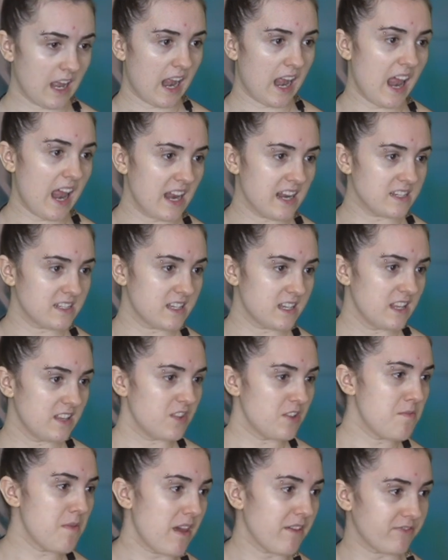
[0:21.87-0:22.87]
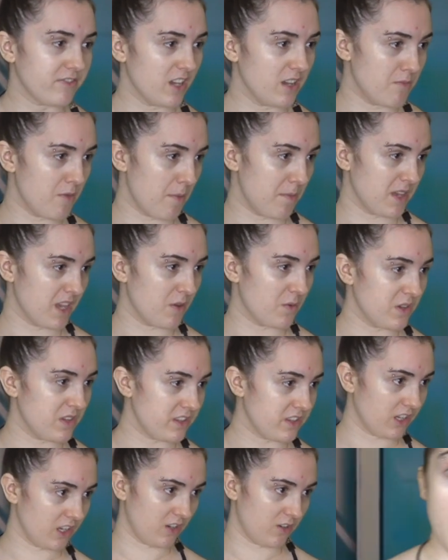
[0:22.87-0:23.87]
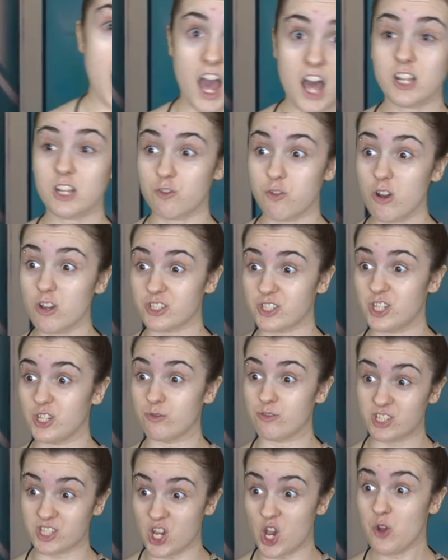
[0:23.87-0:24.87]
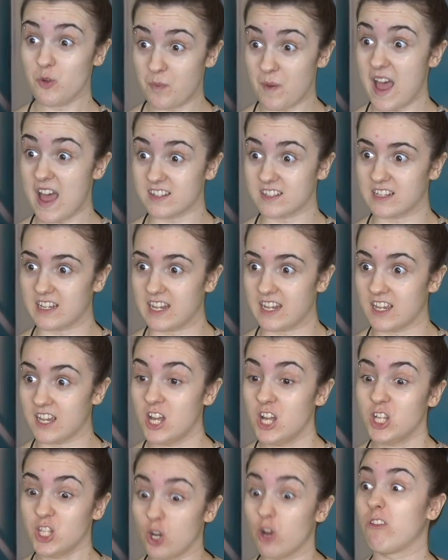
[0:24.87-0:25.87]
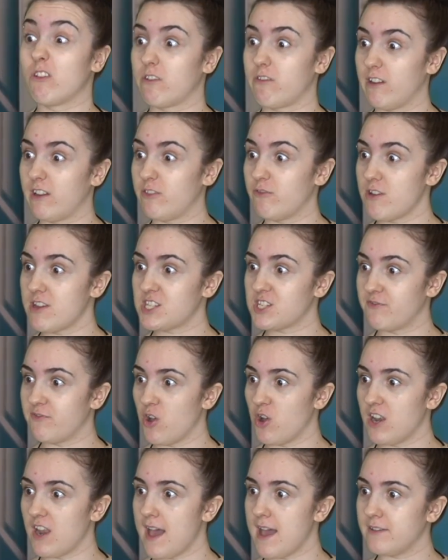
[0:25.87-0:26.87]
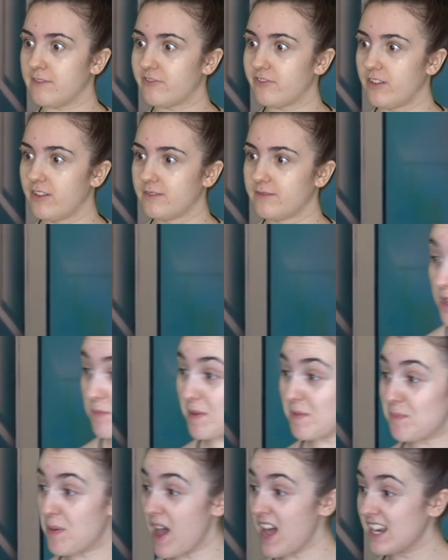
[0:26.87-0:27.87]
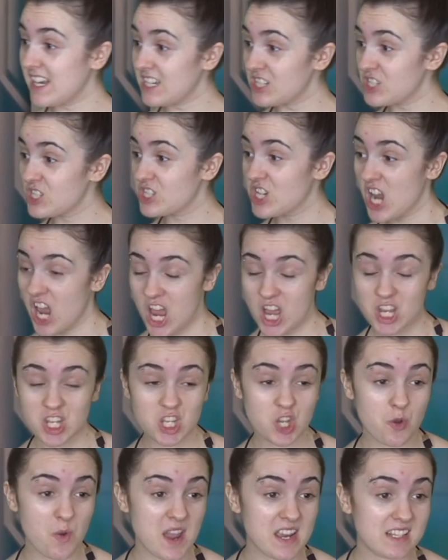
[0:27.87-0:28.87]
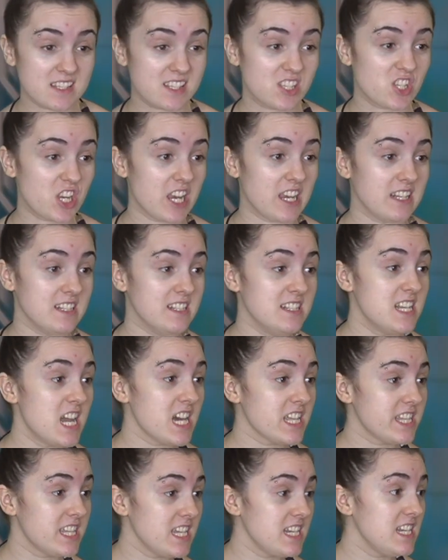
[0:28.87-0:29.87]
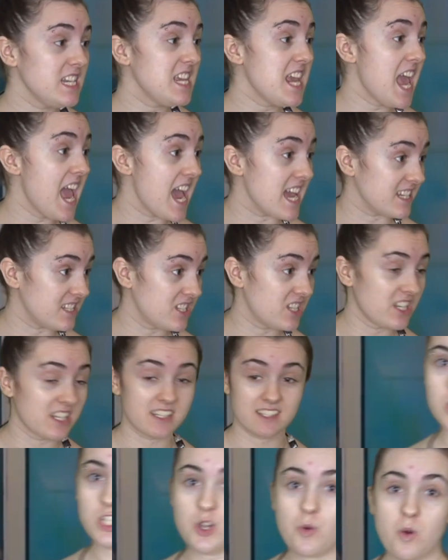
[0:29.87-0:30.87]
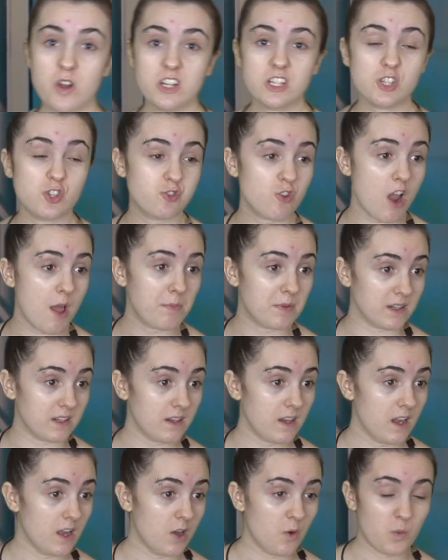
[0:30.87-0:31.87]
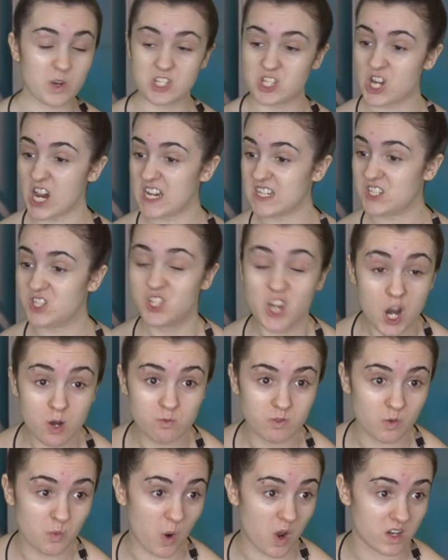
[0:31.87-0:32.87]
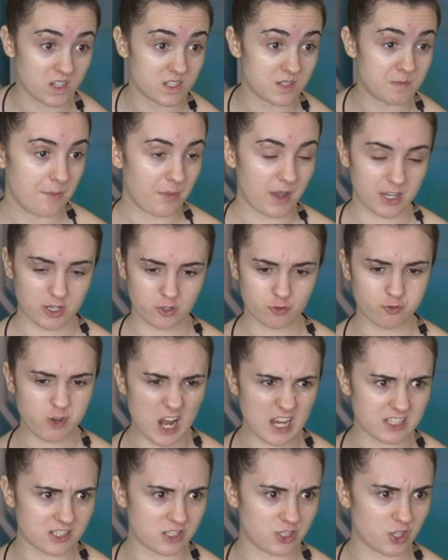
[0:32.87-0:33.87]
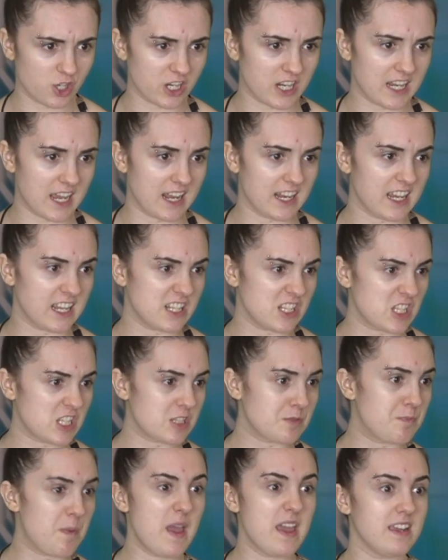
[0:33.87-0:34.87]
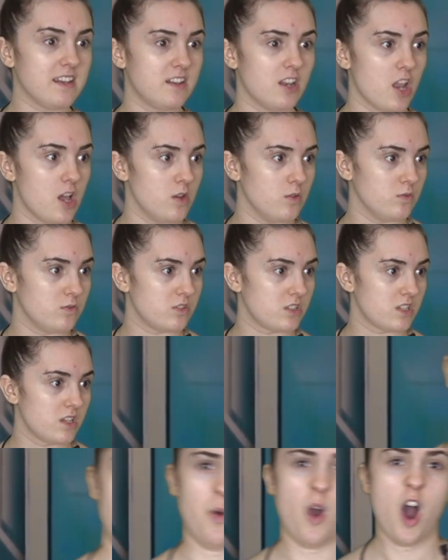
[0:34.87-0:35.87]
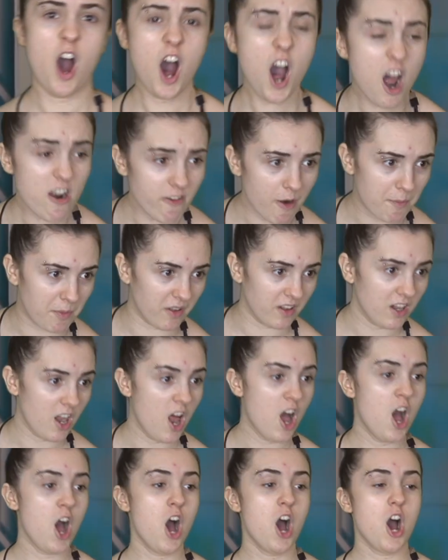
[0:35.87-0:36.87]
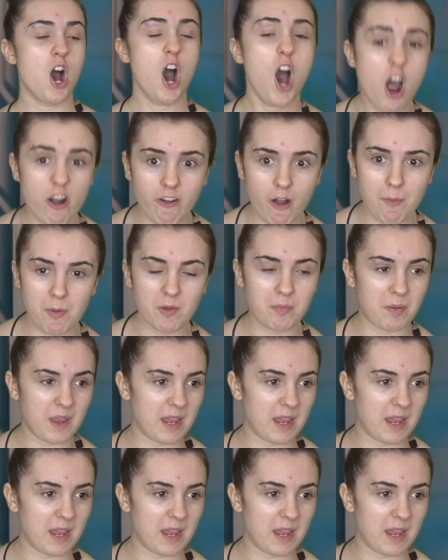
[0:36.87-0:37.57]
and the Mafia Mobby are with you. I'll cross you so badly, you'll regret the rest of your life. You wanna be punished? You ain't seen nothing yet. You want trouble, which I don't want. By Christ, you're gonna get it in spade loads. You horrible, horrible